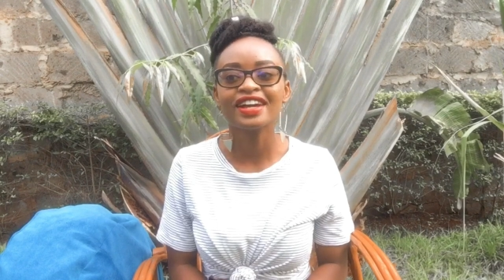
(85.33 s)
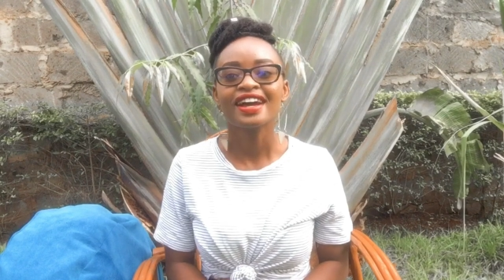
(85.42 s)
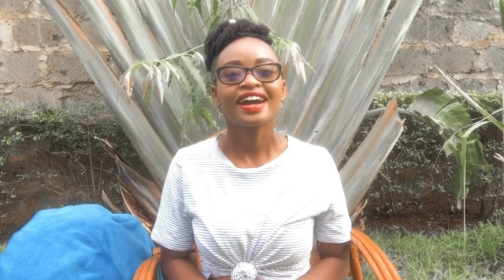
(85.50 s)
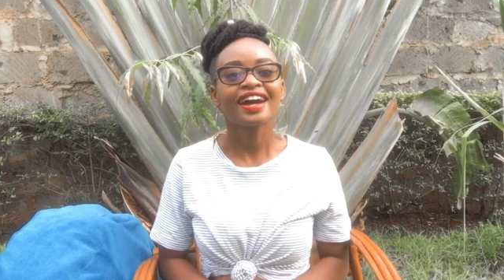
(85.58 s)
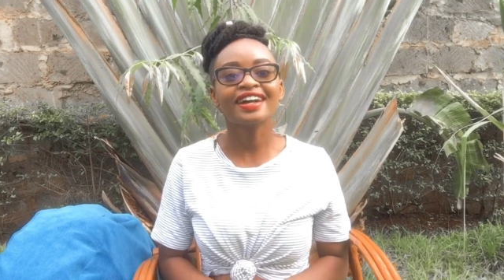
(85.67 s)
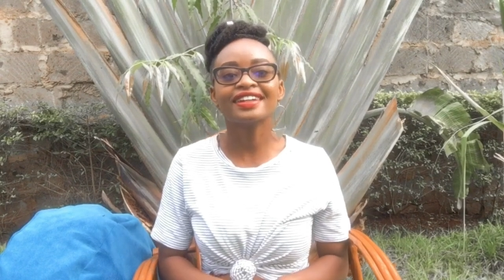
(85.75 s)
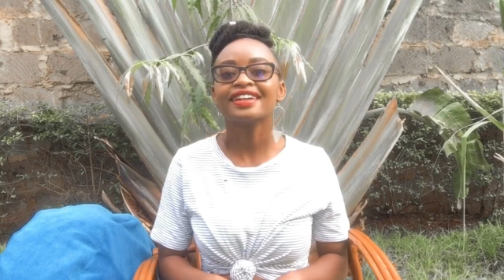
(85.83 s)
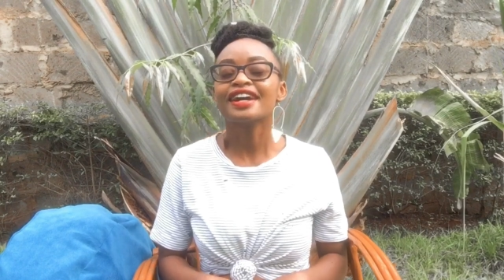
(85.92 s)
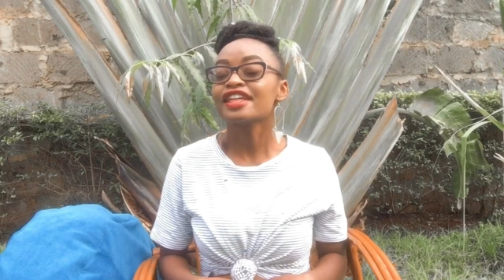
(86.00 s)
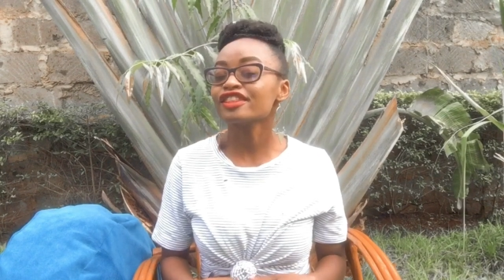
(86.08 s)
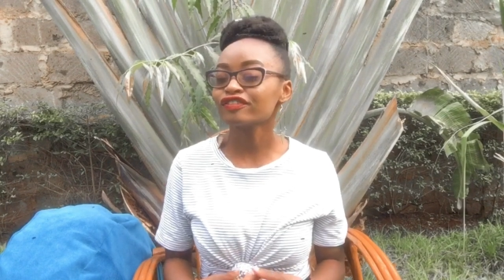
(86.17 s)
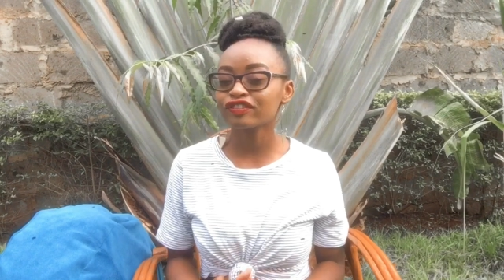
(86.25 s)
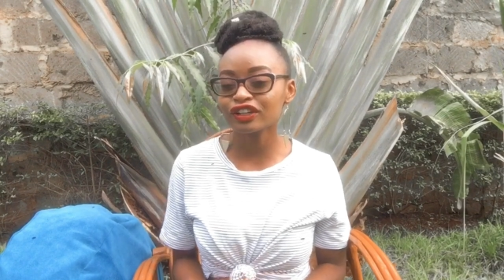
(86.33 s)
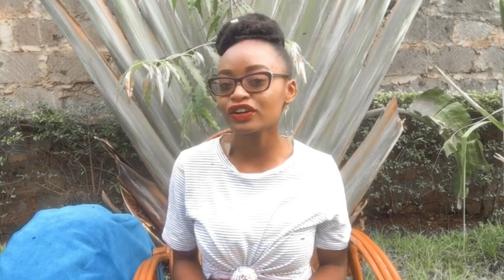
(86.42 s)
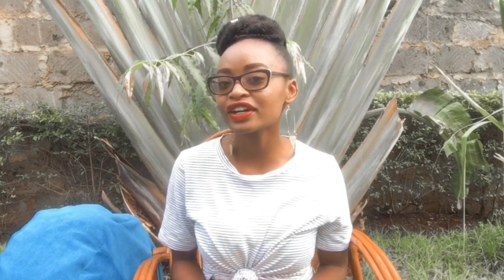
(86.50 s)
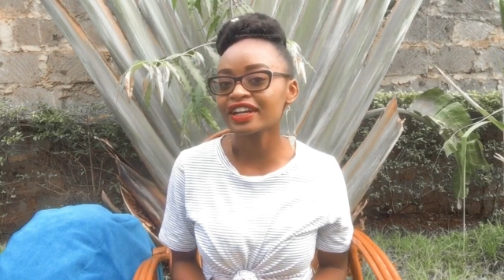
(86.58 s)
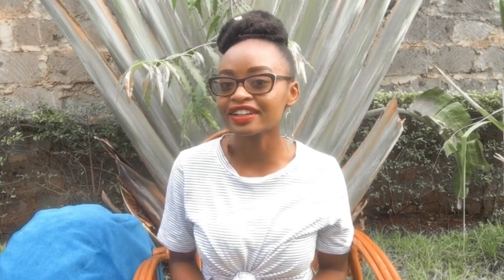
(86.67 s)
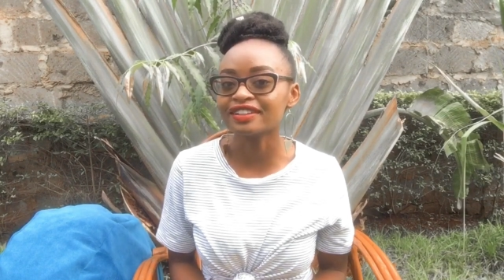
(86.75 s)
And the floor
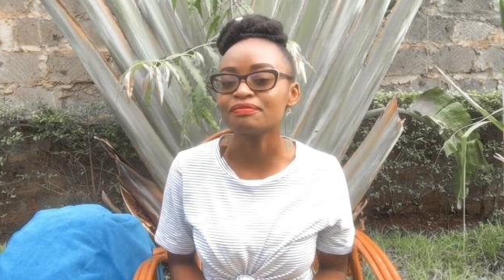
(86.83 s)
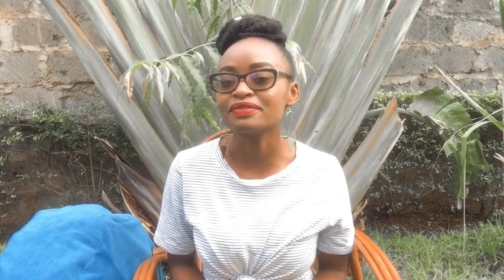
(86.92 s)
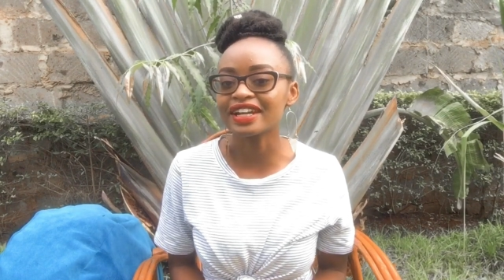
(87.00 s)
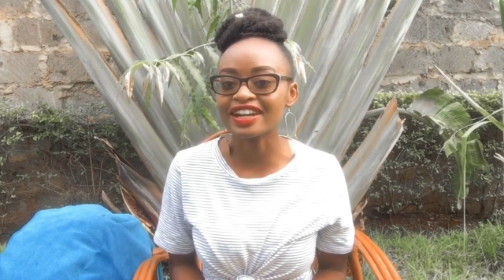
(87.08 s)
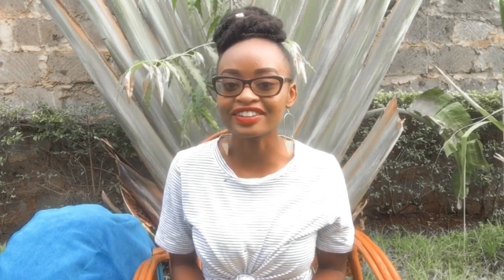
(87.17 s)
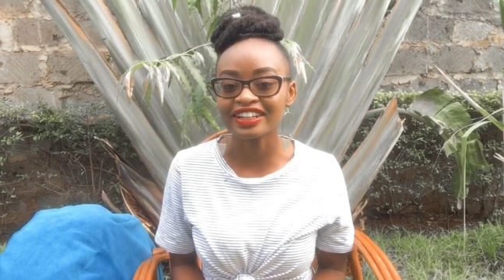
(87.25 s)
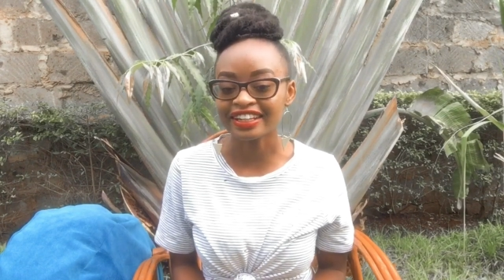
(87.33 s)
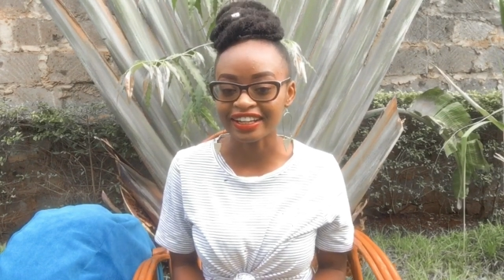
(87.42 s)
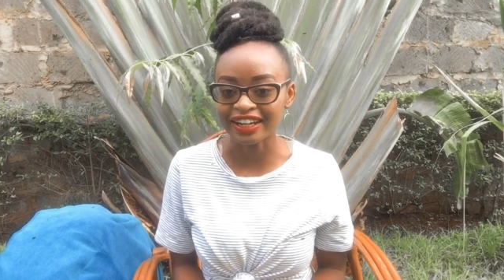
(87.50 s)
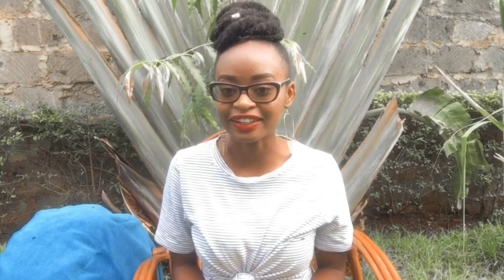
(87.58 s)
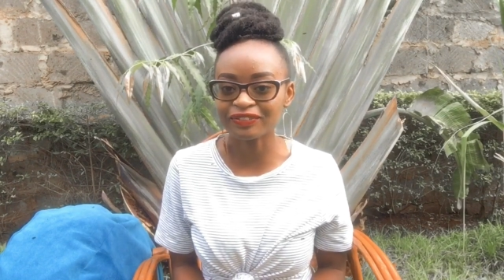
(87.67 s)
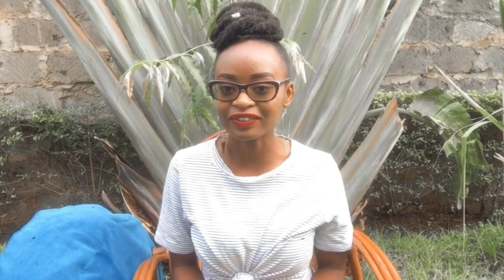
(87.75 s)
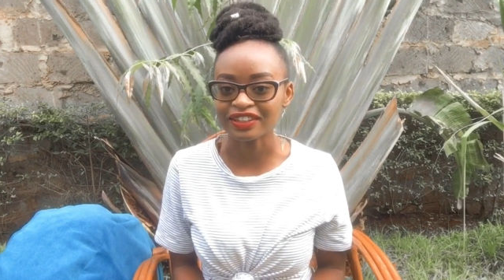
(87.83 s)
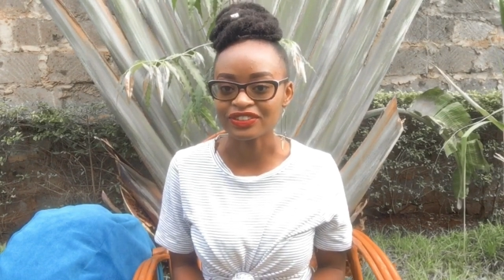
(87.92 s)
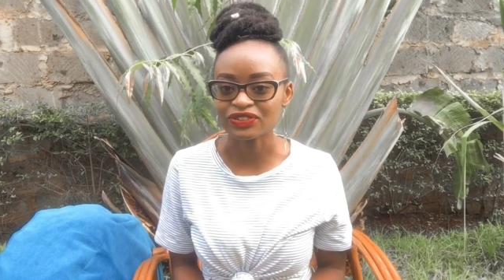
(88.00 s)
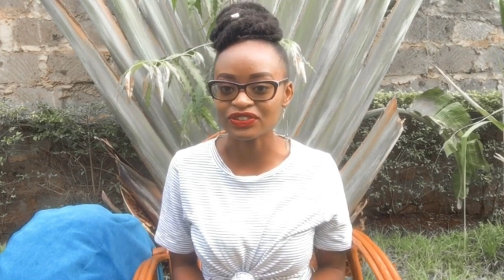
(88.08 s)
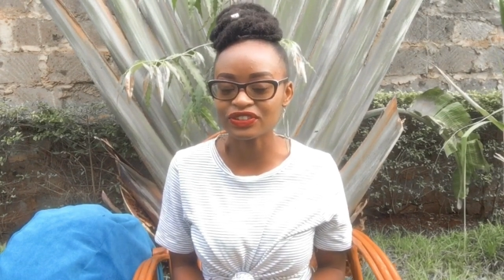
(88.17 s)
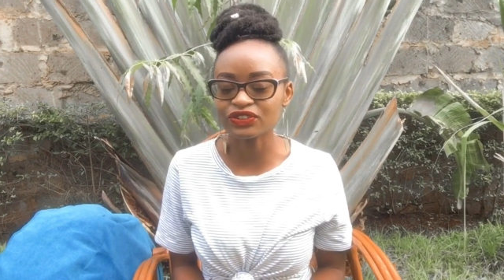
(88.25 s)
can be a really hard place to sit on.